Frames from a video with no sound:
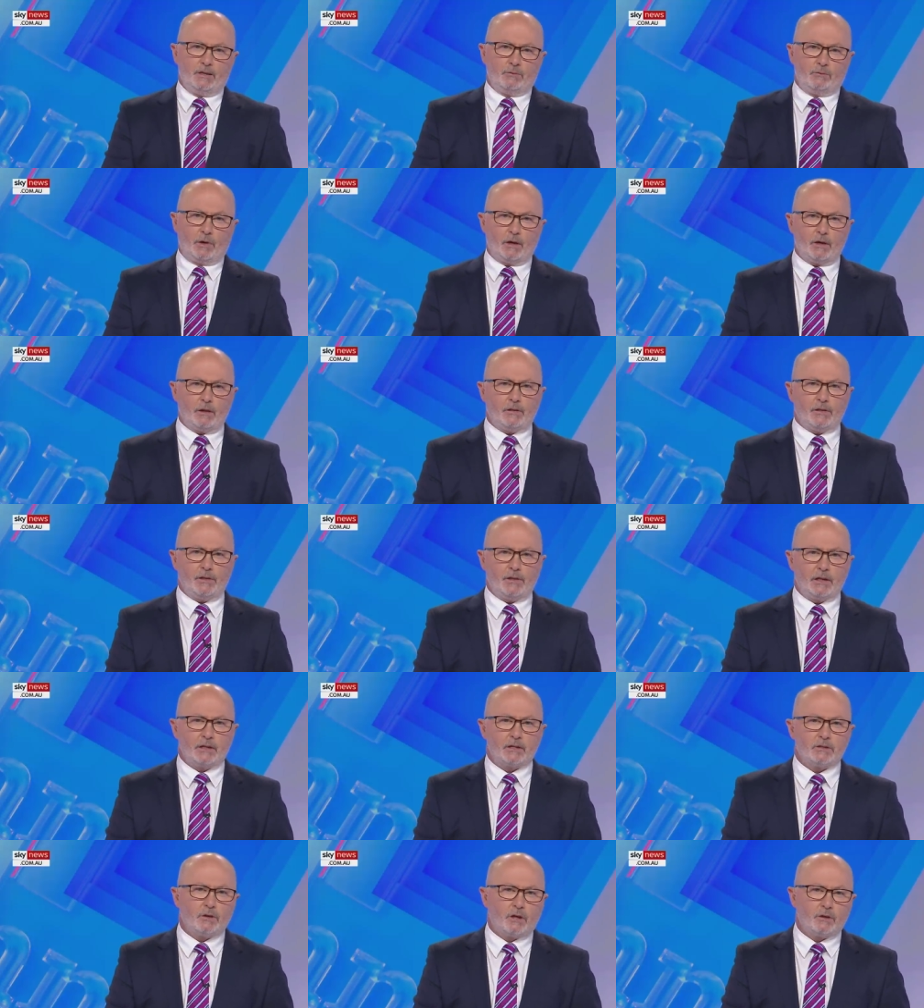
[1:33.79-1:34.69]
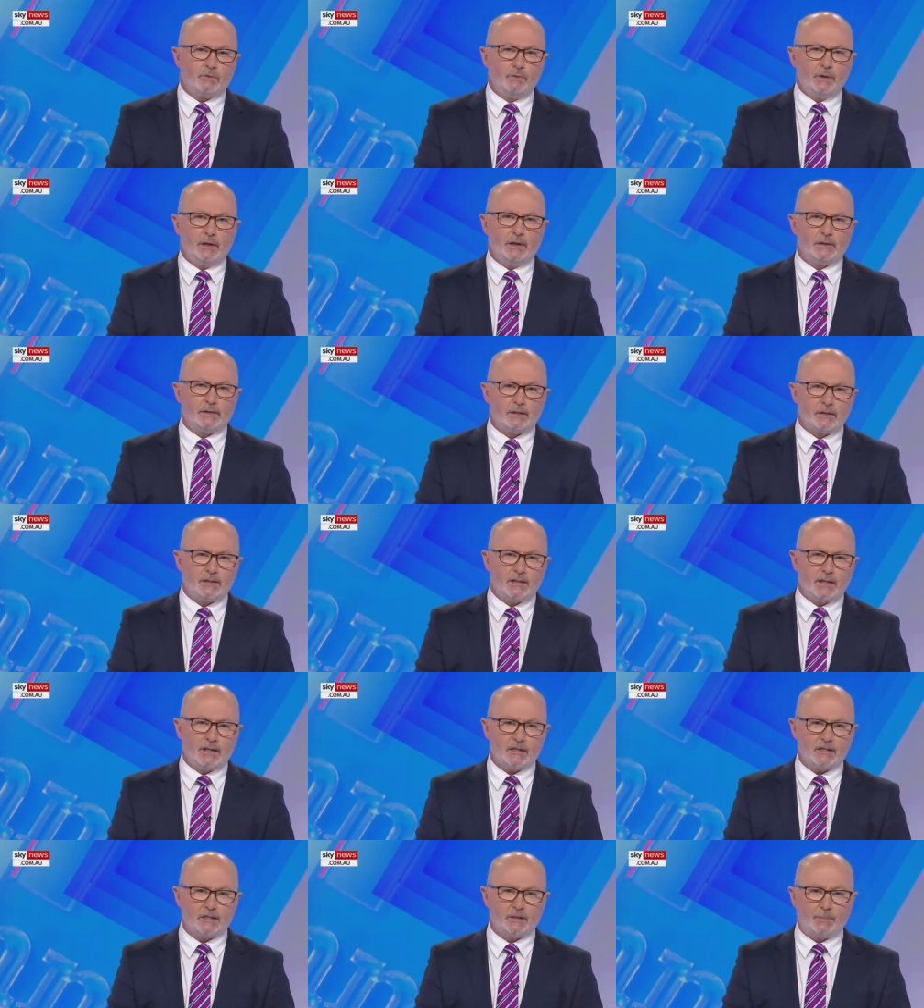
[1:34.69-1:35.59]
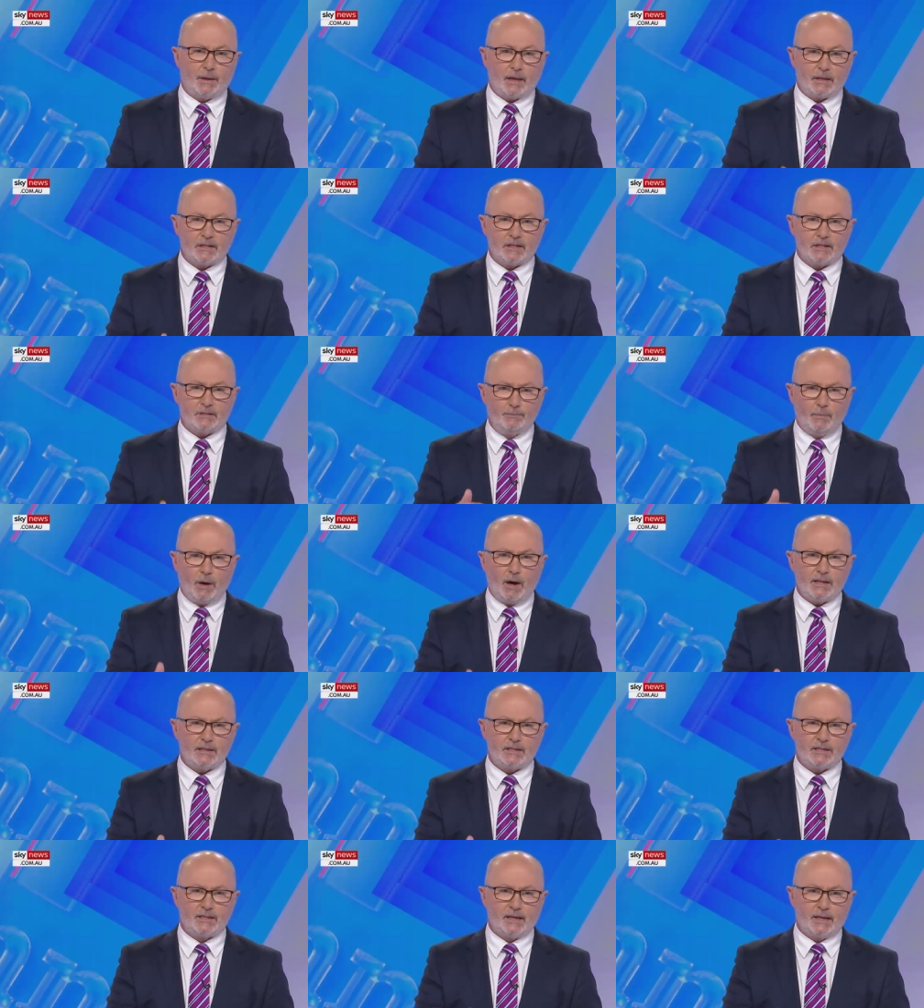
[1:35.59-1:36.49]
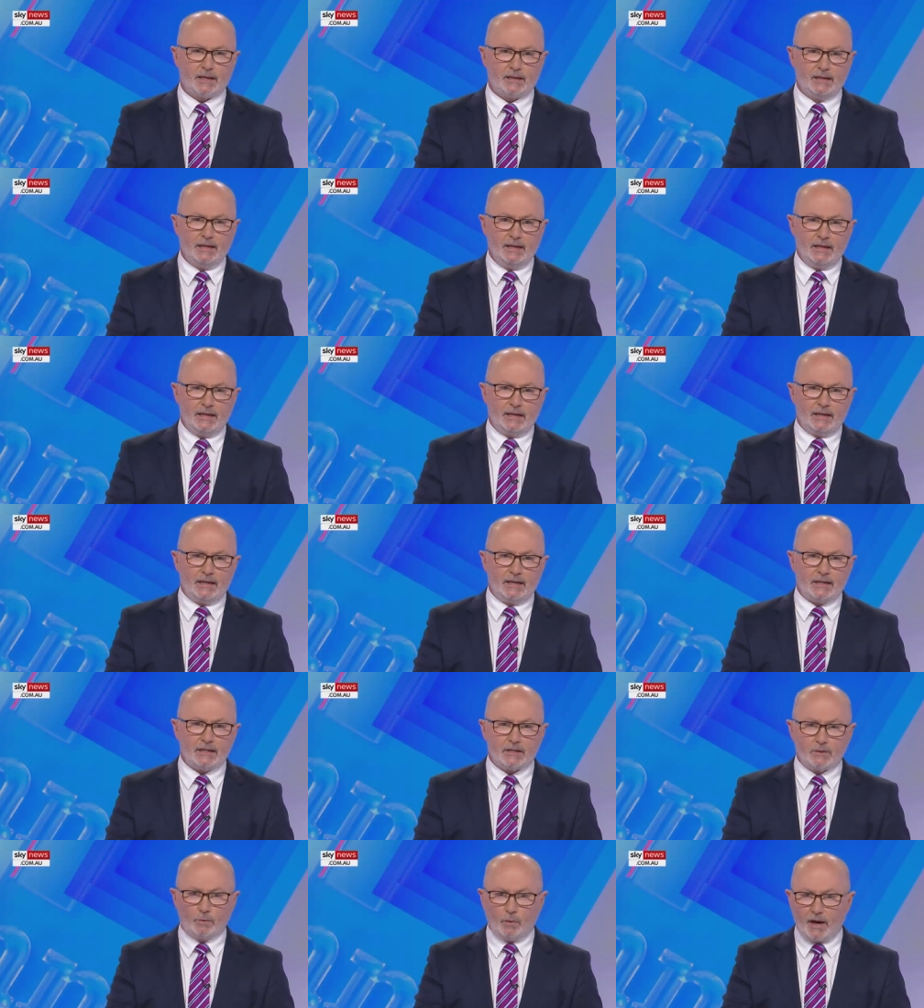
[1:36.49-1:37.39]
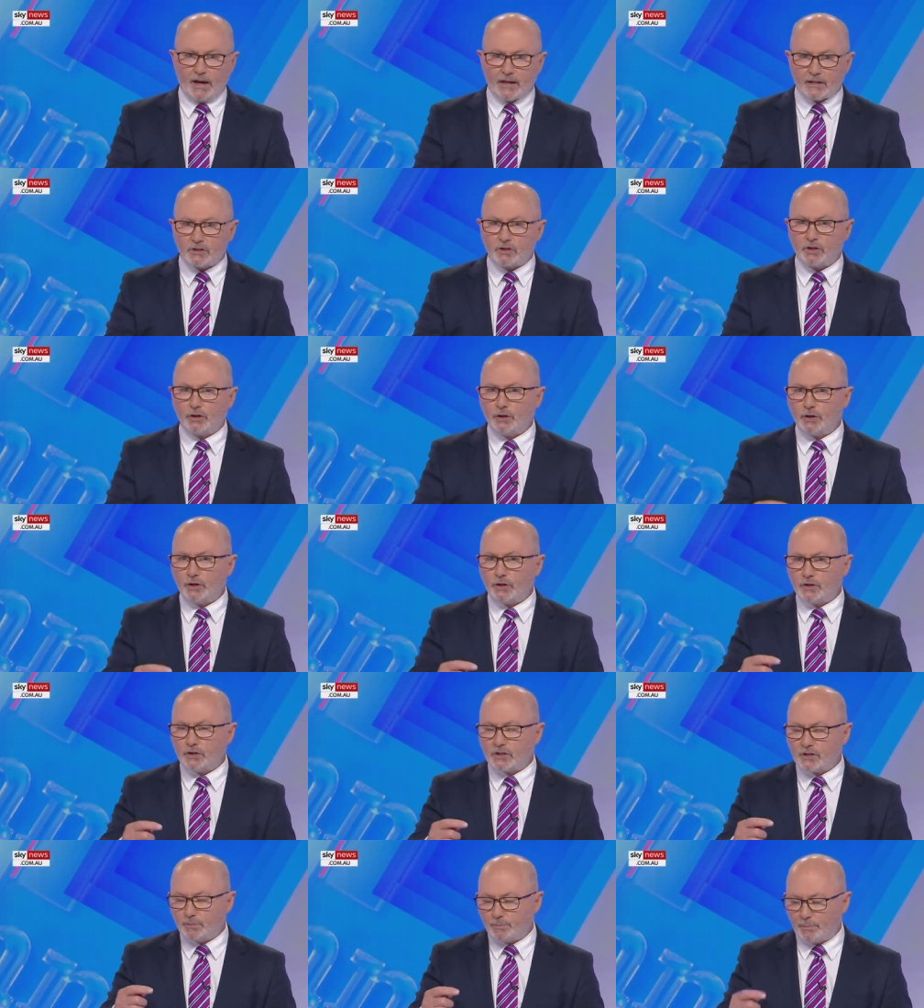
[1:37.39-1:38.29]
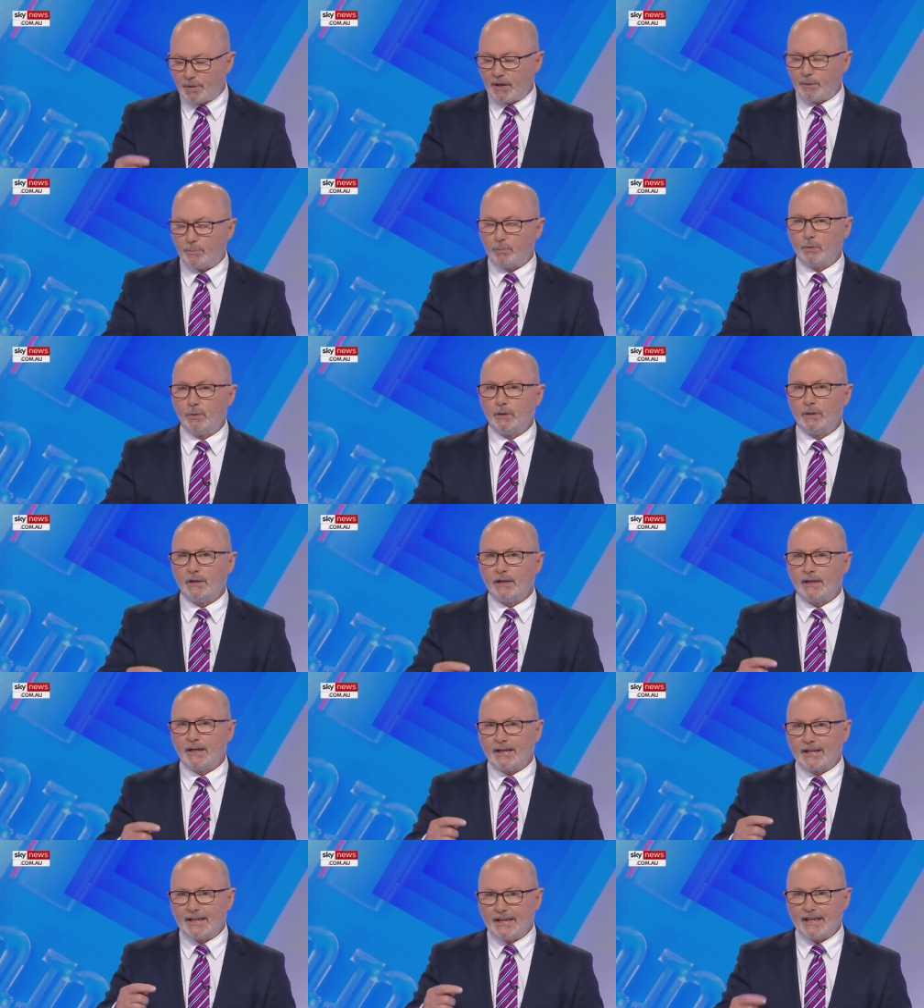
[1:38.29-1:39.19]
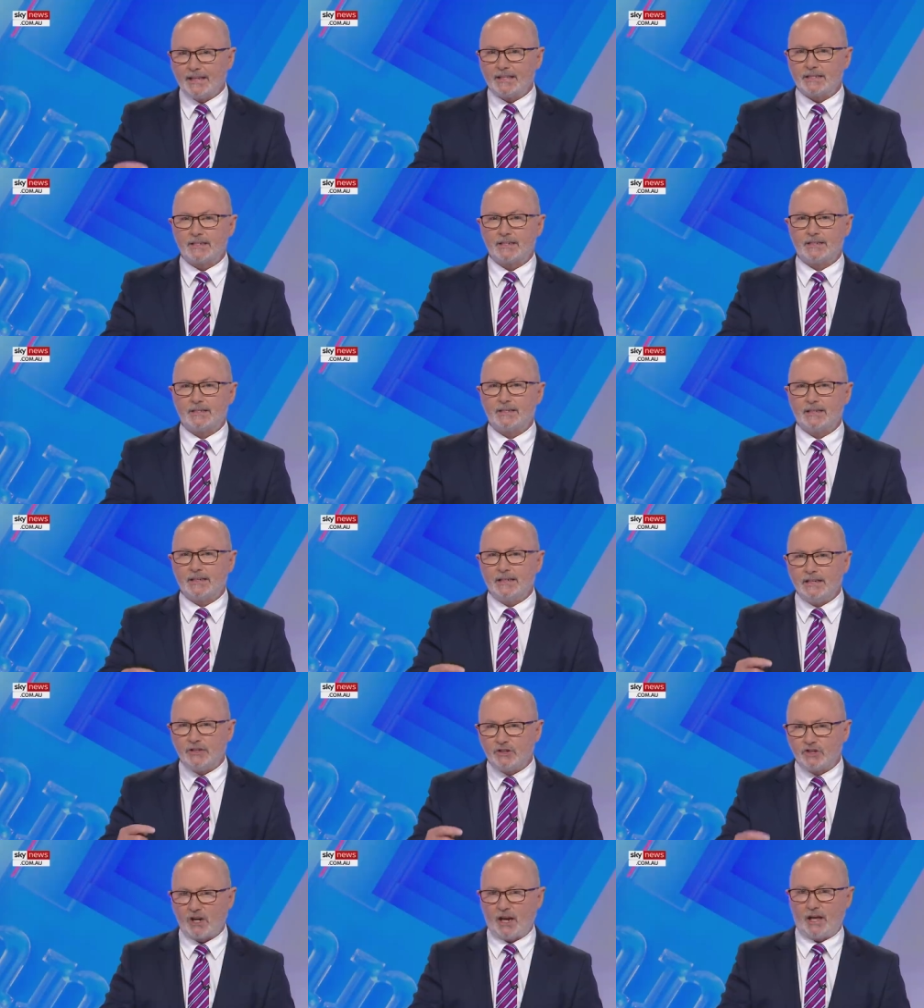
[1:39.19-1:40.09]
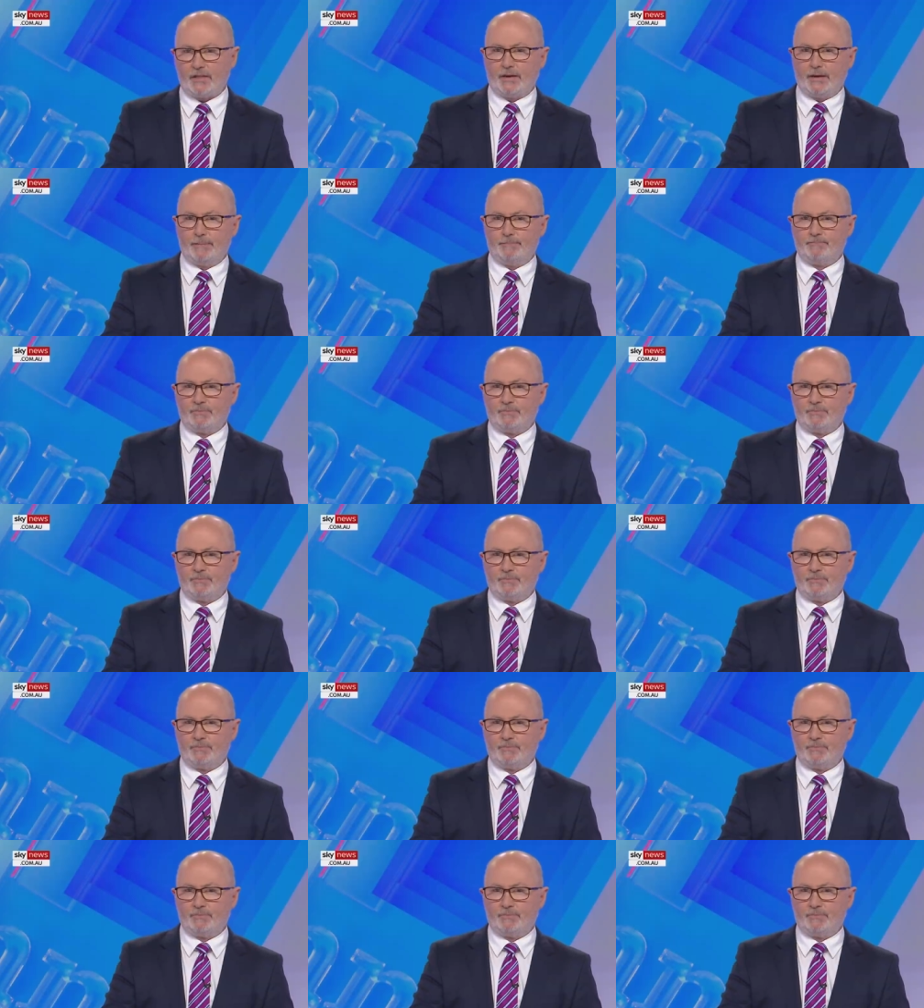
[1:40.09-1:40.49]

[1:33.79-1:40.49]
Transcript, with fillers: One of the things I really detest about this mindset is the way it turns people against each other.